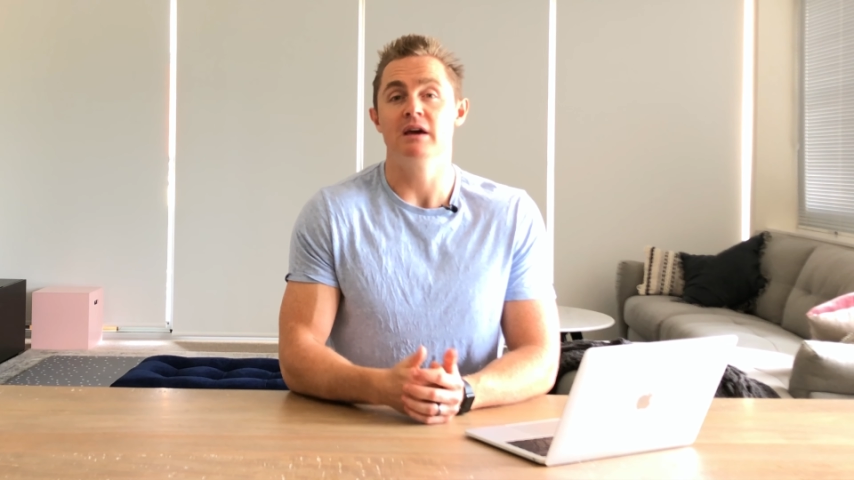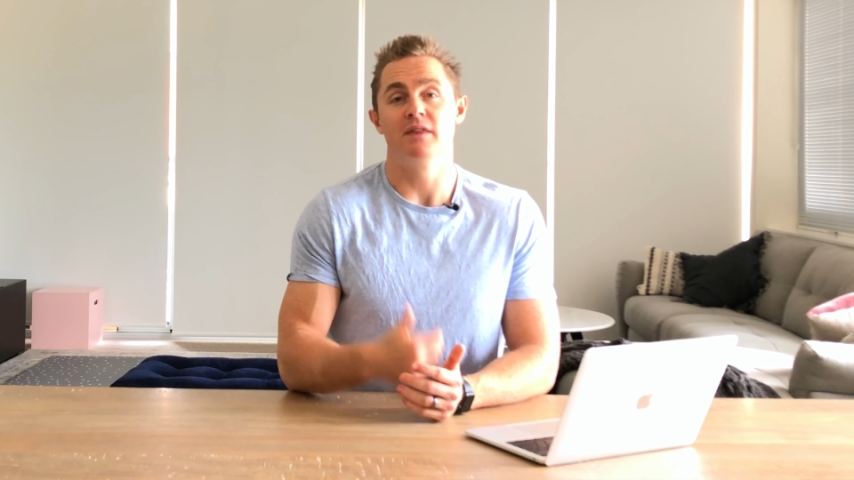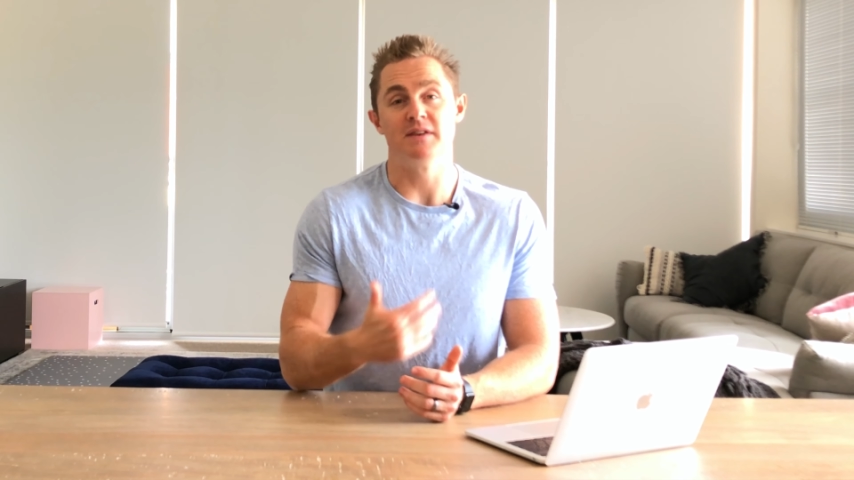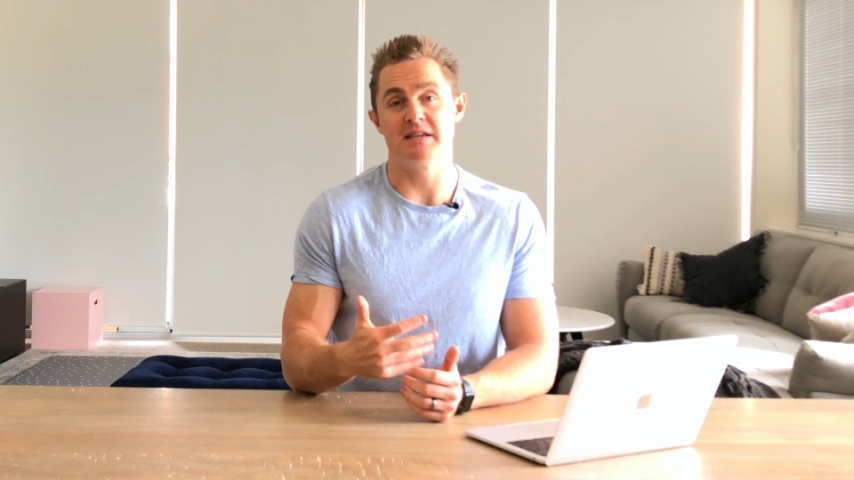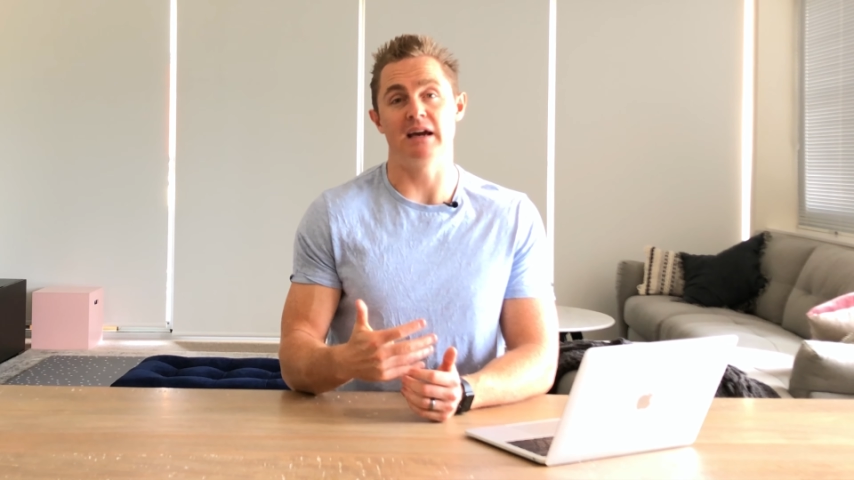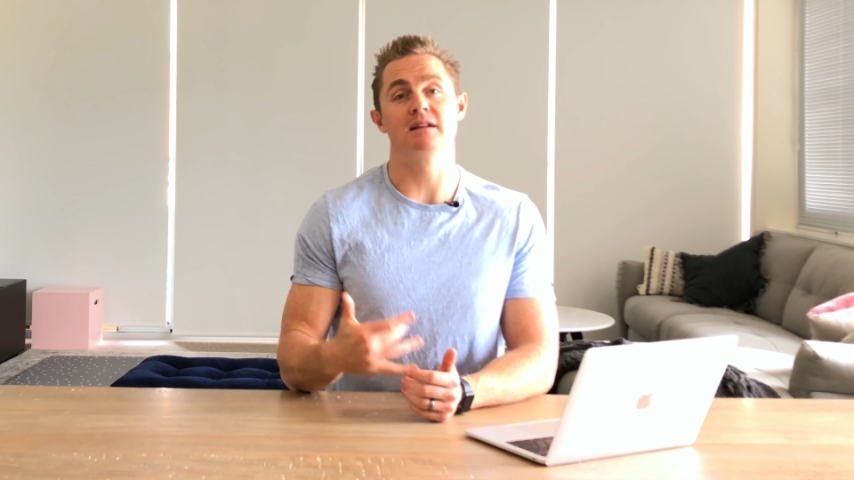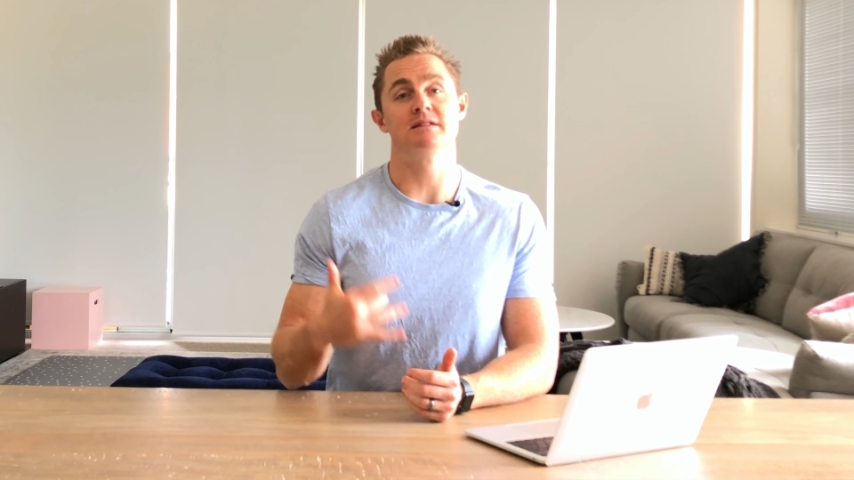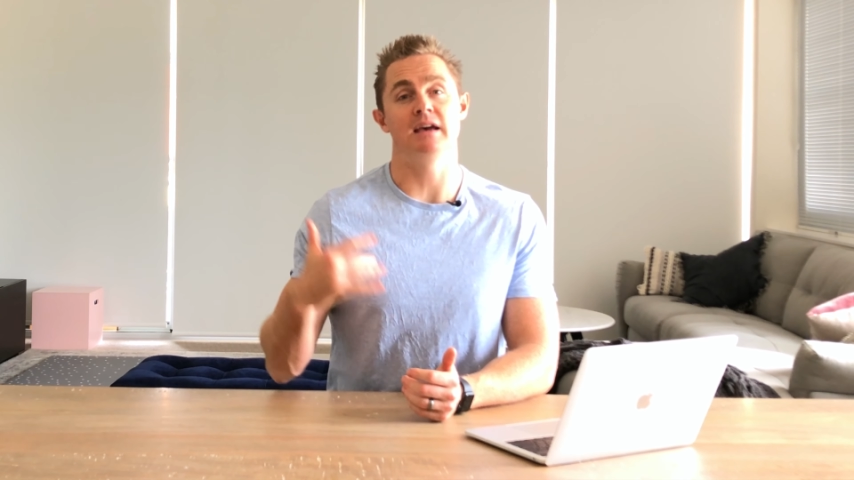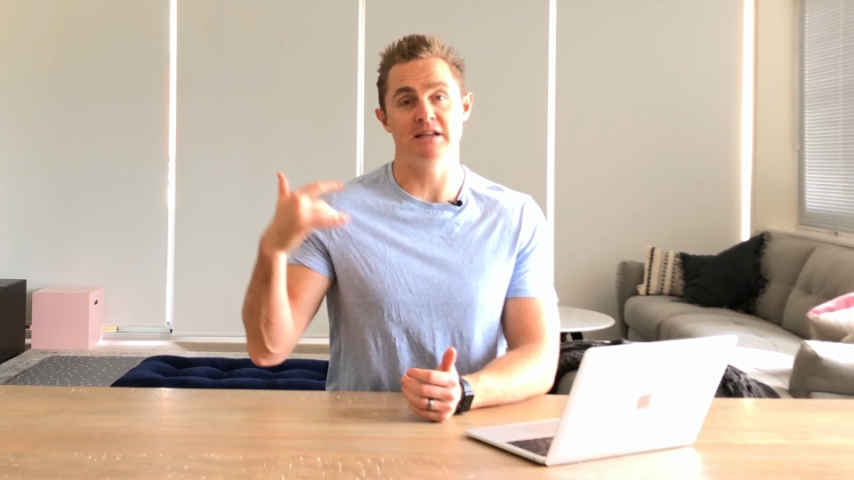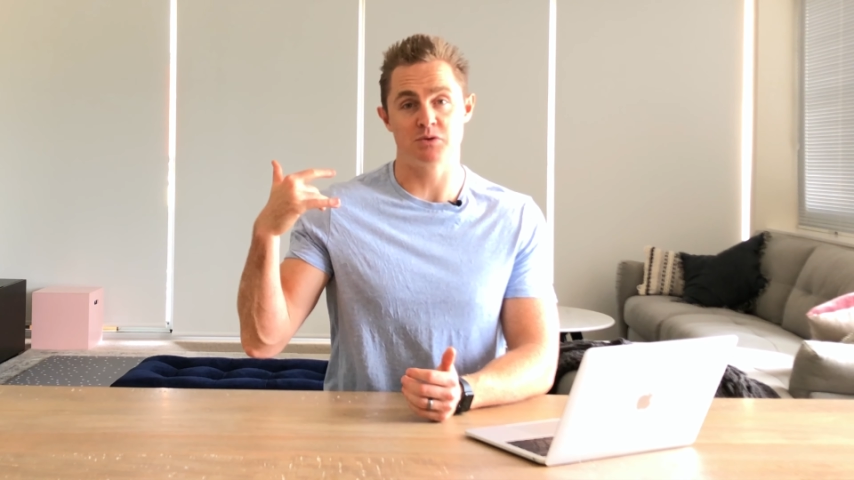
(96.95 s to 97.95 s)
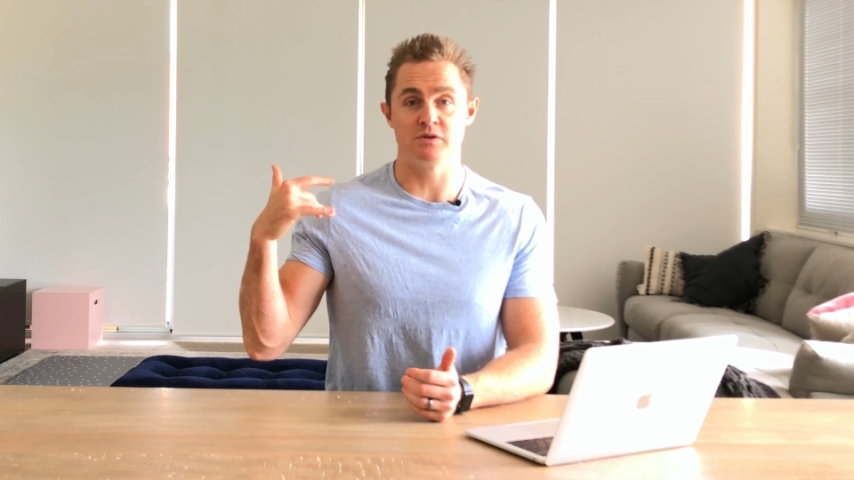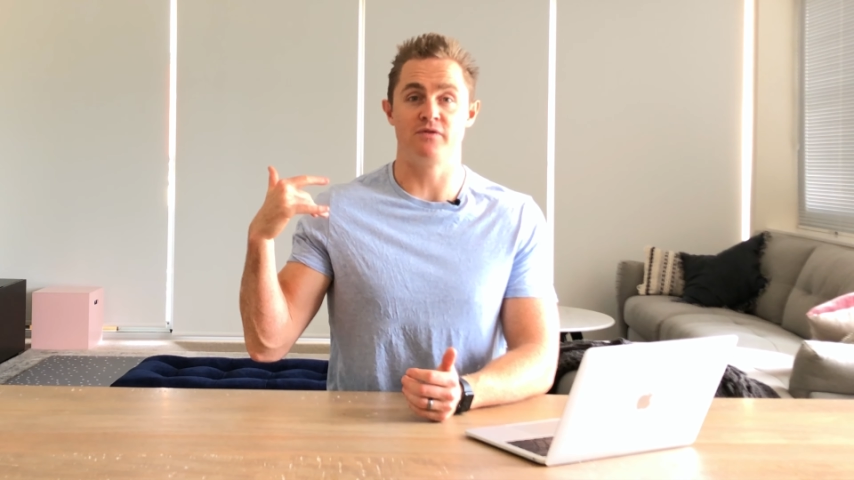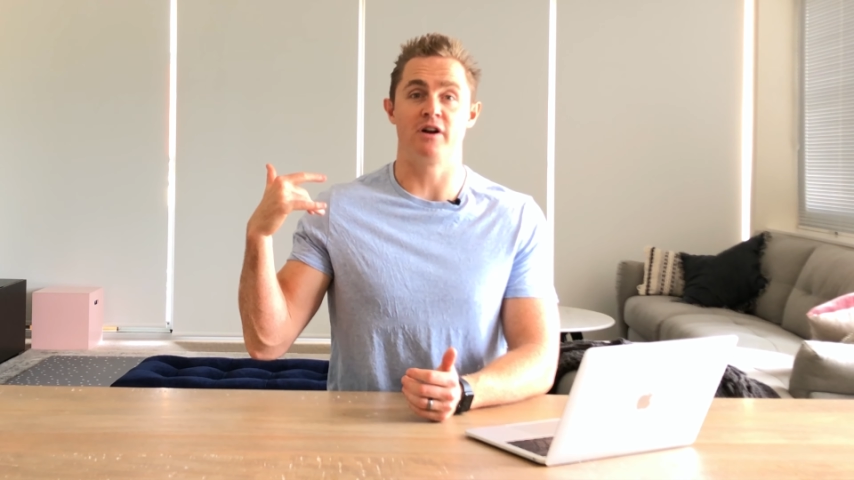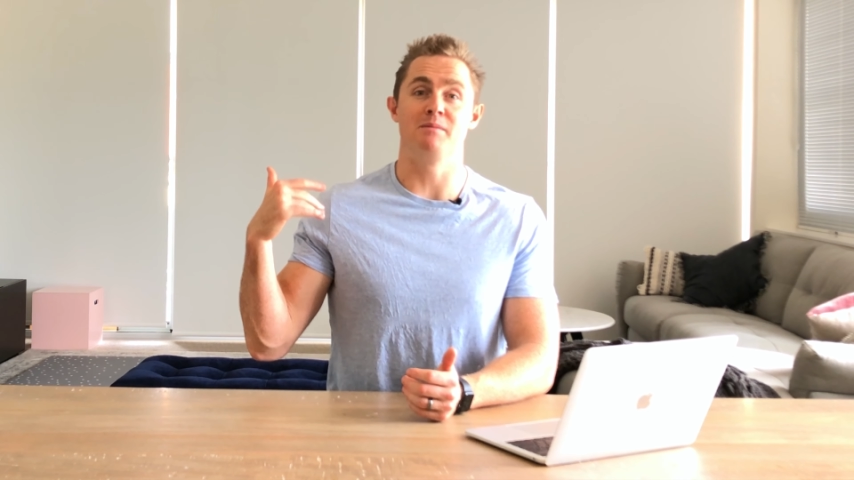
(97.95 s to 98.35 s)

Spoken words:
The second test was very